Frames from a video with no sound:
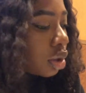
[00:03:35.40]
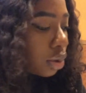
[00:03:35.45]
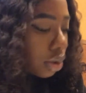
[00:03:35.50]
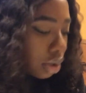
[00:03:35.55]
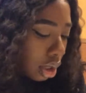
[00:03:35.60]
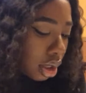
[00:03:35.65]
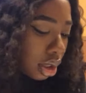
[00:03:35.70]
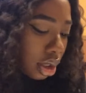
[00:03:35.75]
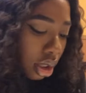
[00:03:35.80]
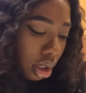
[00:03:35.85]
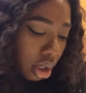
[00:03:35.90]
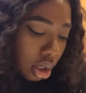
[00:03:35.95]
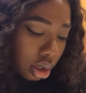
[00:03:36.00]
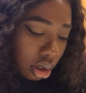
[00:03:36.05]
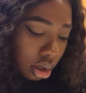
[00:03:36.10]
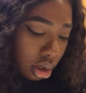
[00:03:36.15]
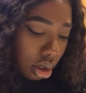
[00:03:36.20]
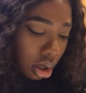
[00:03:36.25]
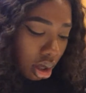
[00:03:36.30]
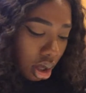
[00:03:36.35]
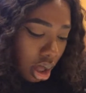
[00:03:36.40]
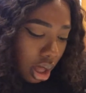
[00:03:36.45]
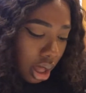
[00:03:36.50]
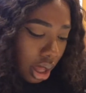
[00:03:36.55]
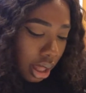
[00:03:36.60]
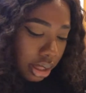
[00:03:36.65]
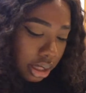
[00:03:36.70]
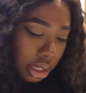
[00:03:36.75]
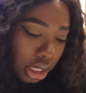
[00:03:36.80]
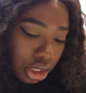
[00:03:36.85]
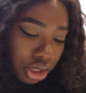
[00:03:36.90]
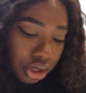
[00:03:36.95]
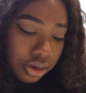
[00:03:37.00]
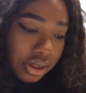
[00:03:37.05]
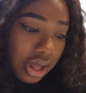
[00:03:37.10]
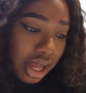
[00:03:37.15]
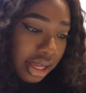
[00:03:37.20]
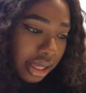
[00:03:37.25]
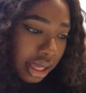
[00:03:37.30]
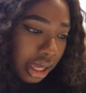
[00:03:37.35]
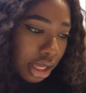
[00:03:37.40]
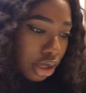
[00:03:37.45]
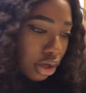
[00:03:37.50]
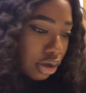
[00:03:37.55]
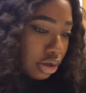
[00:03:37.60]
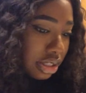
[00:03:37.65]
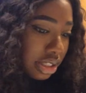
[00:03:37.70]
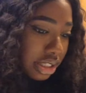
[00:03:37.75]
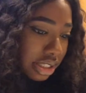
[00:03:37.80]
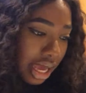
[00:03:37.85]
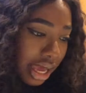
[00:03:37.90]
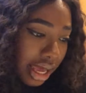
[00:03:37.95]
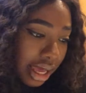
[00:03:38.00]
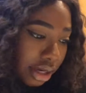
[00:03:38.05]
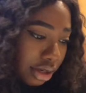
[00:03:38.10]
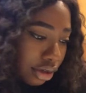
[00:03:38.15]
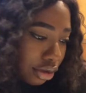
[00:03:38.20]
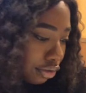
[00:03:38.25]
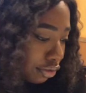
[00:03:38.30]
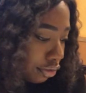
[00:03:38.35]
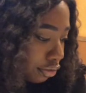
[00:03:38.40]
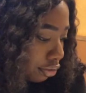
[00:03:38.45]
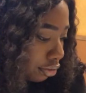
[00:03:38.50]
Okay, yeah. And then you then get your side of